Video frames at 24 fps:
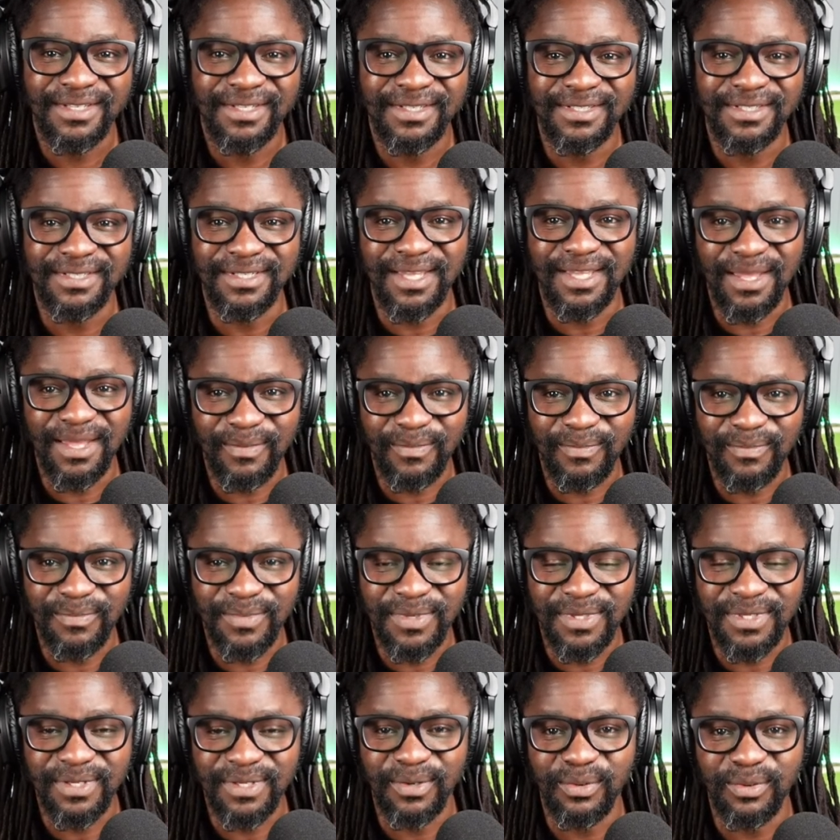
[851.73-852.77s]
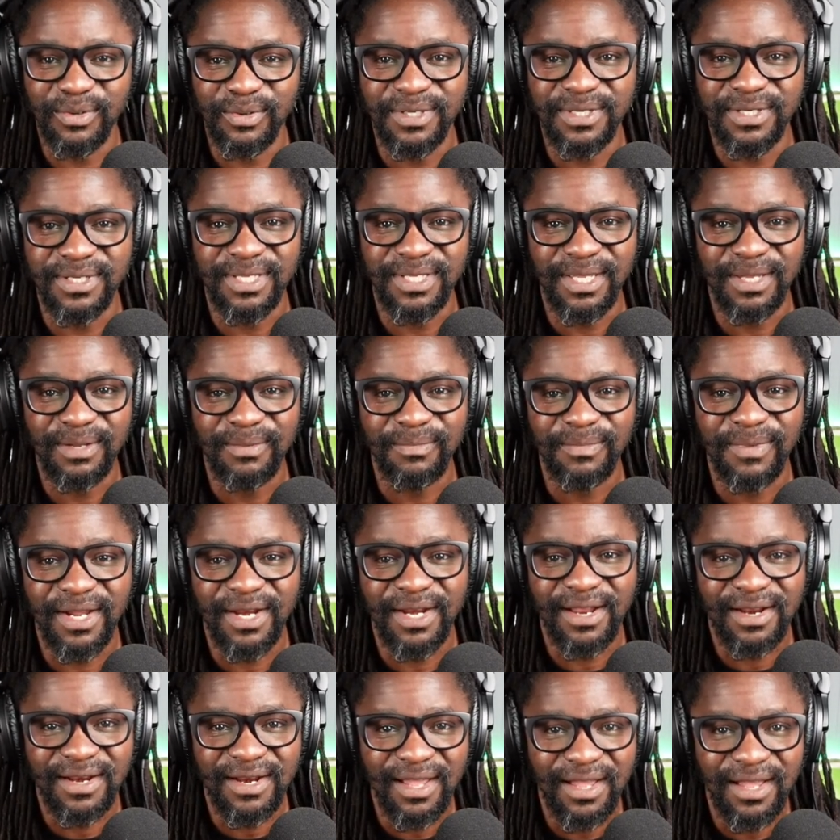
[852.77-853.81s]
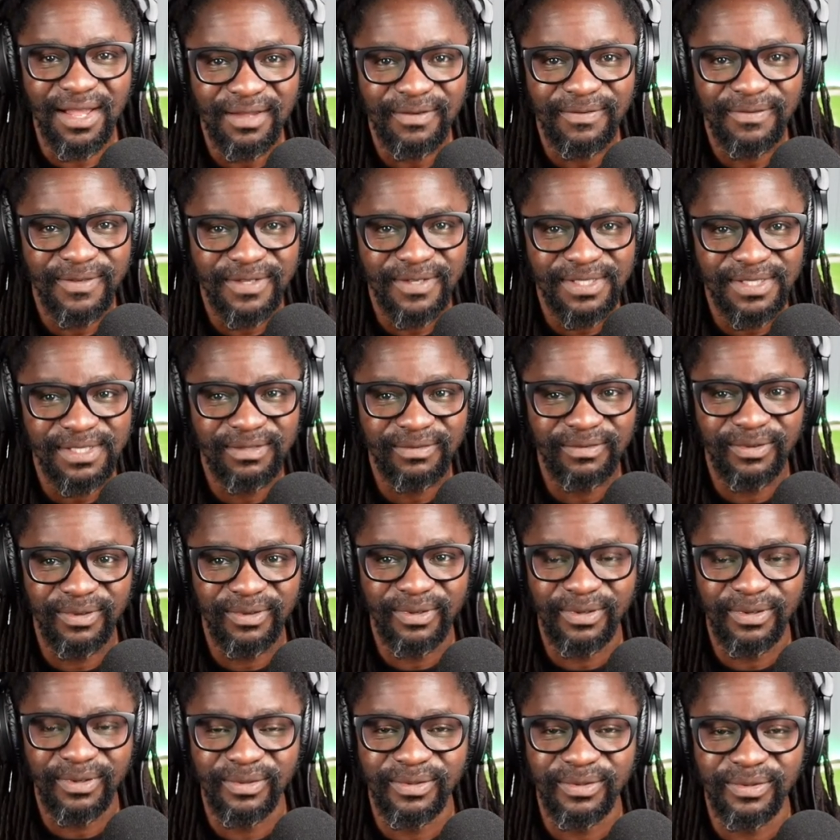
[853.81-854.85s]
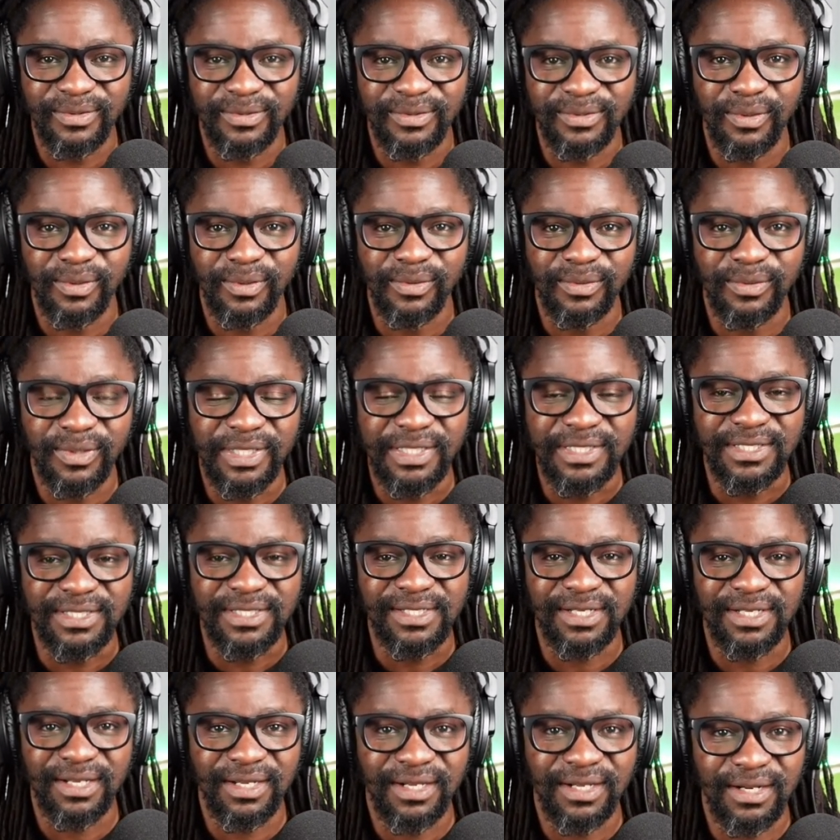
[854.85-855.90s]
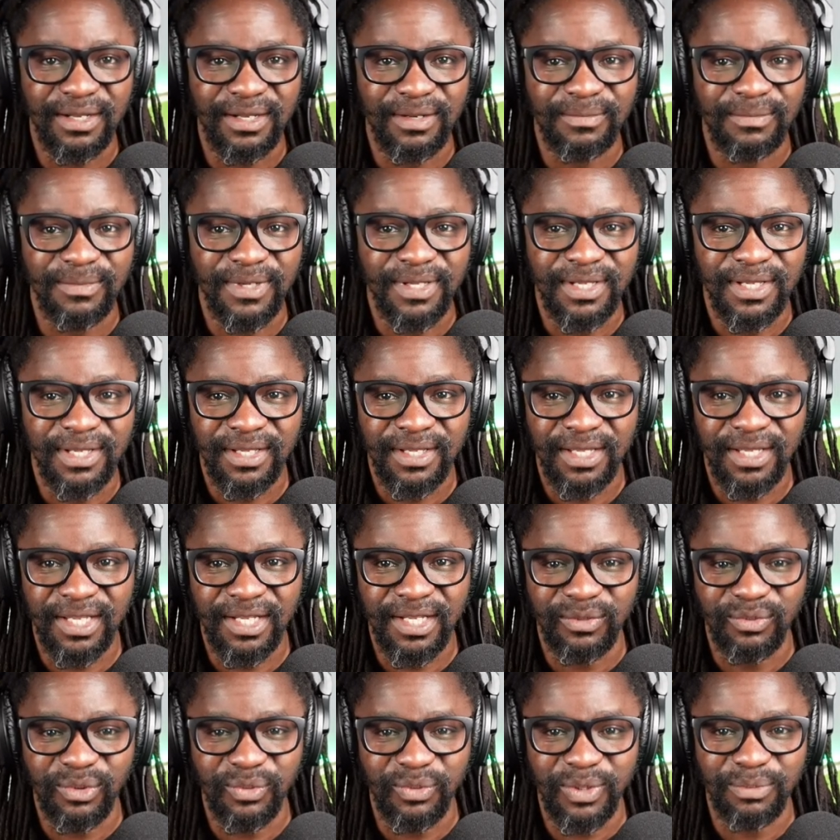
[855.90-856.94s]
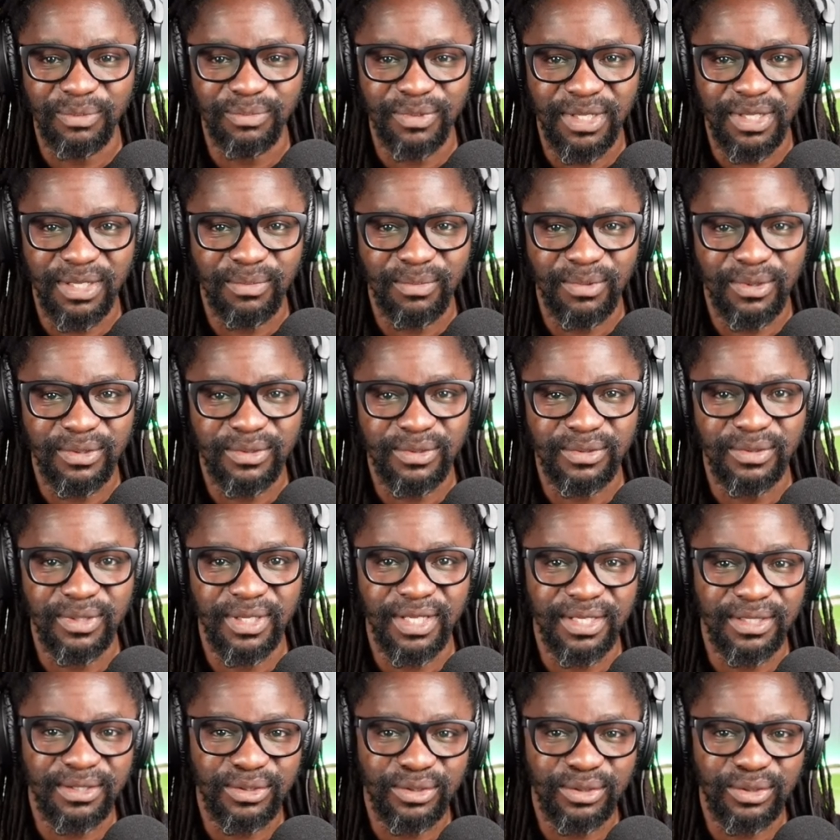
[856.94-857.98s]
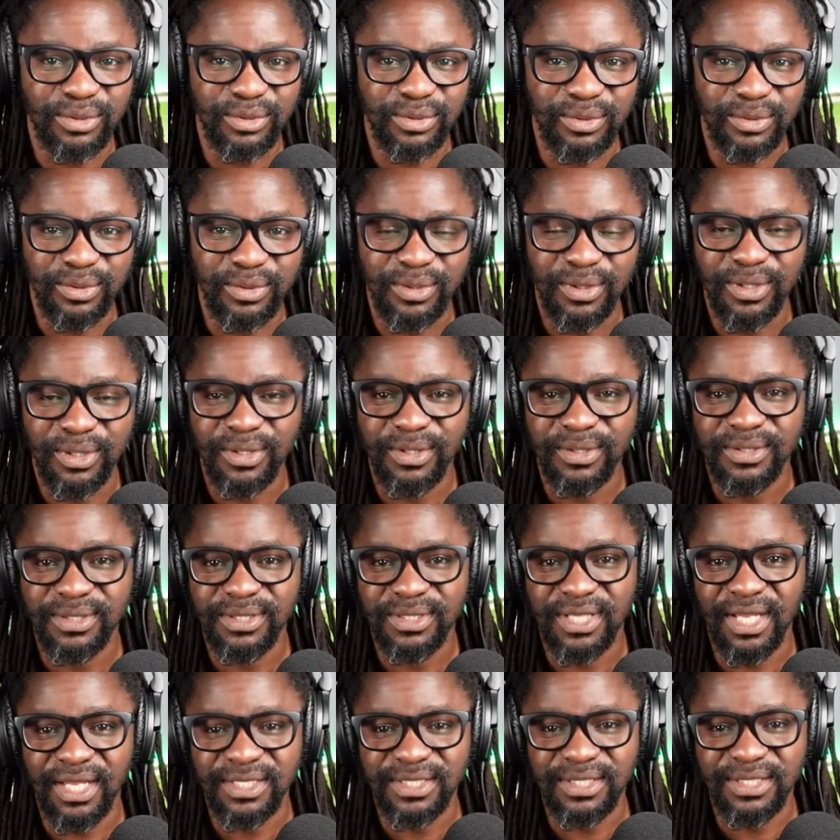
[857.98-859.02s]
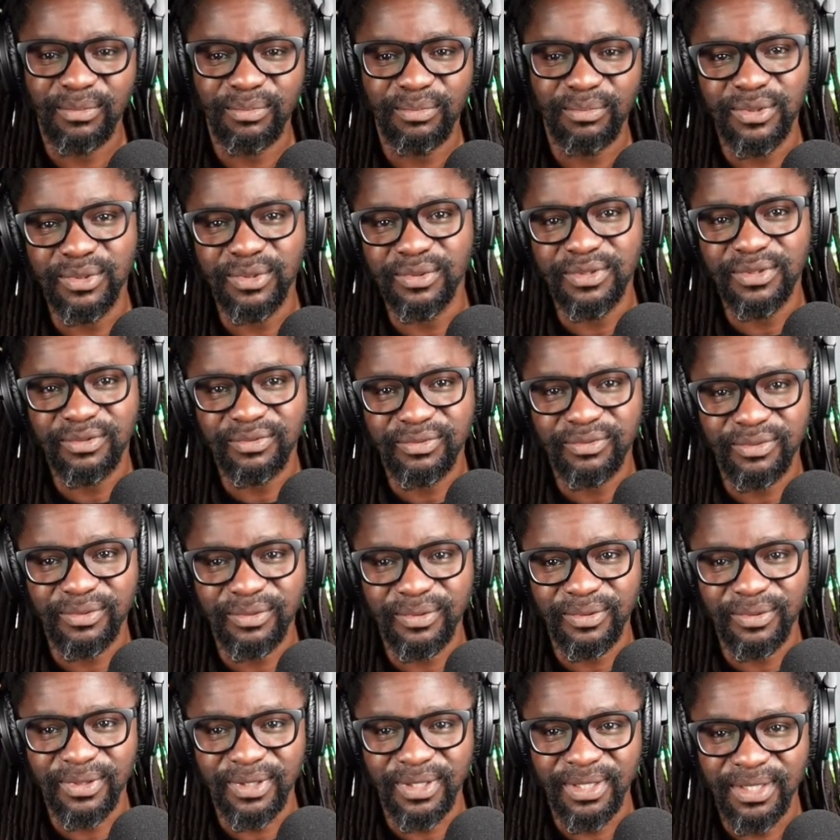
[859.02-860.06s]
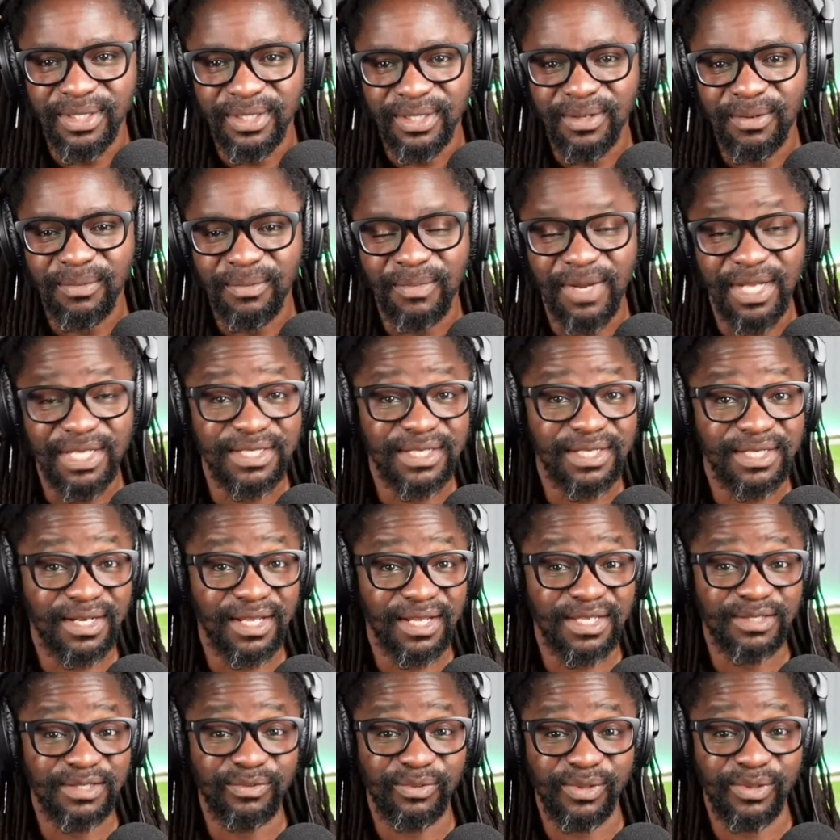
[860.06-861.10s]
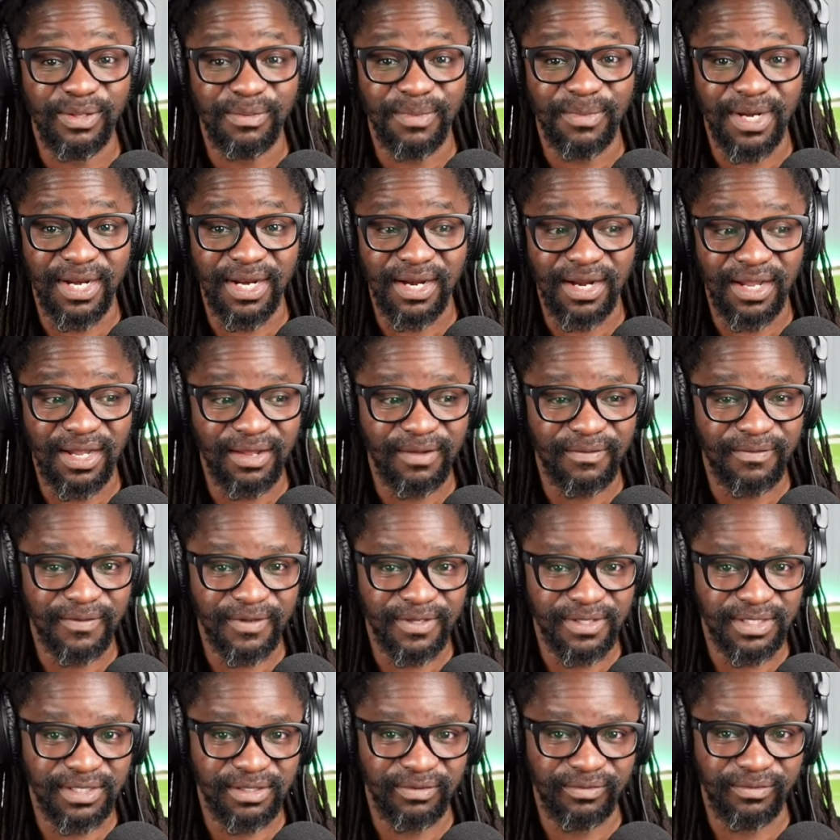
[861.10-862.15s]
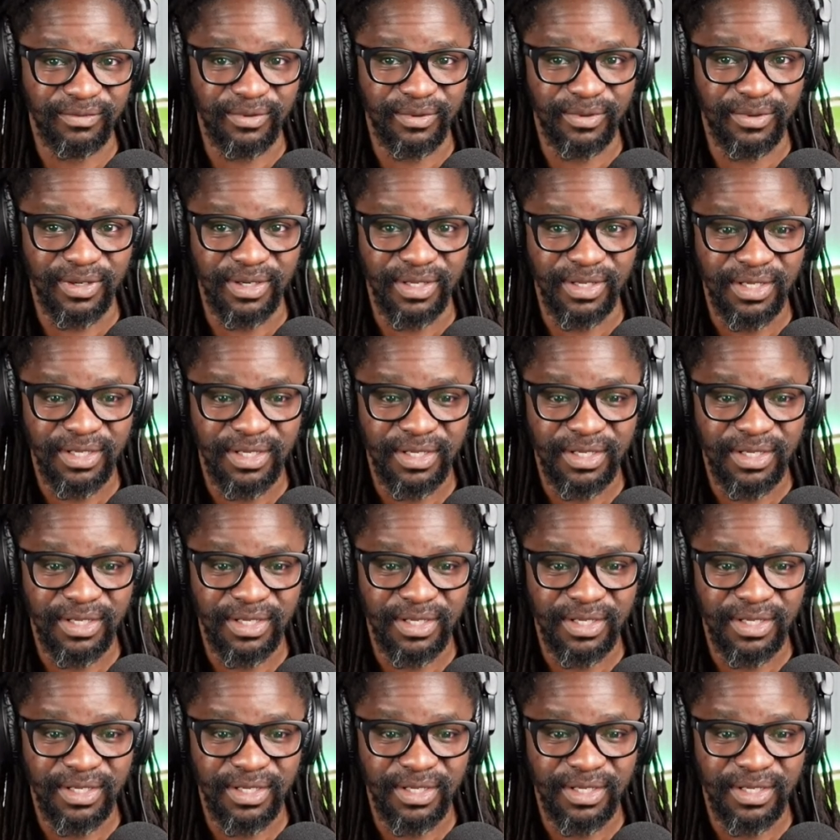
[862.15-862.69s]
DM me or DM Madaraka Festival on Instagram and we will be able to get you such a beautiful merchandise for the Madaraka Festival.